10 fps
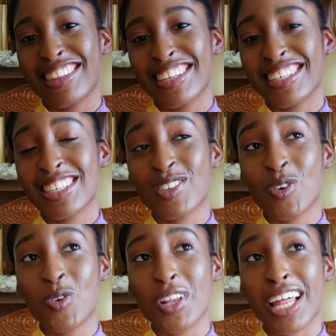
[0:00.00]
this is
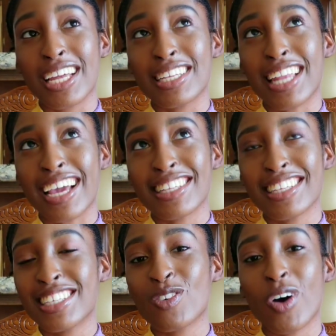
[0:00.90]
who like
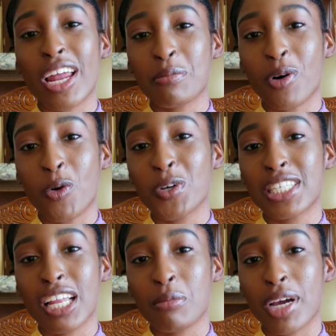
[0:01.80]
this is what I'm
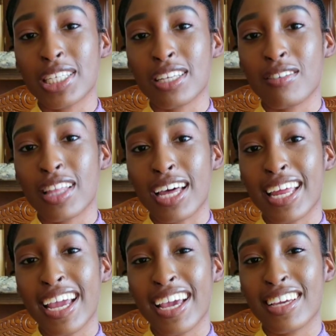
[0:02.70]
always telling myself,
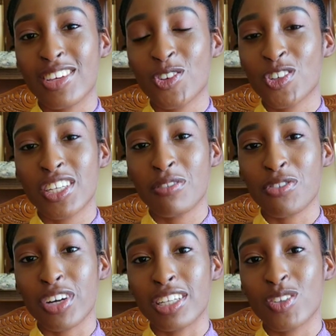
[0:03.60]
that hey, you're
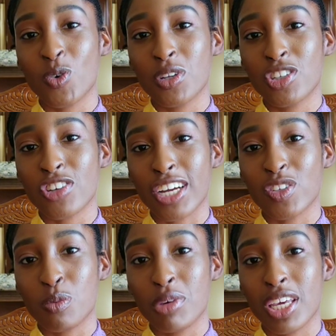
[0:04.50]
different. Don't try
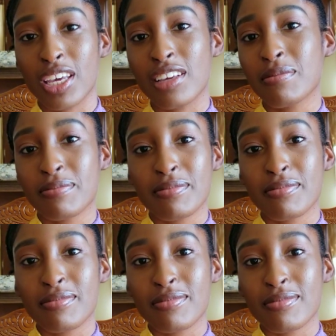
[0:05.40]
to be
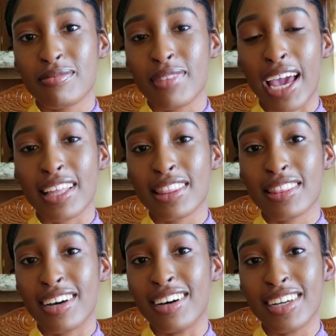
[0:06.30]
like
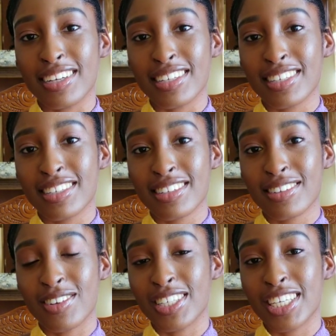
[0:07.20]
others.
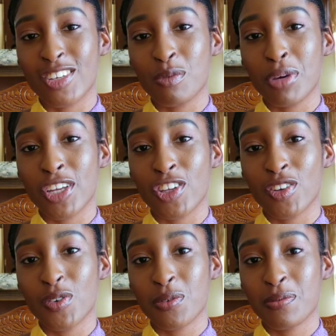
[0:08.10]
Continue being you.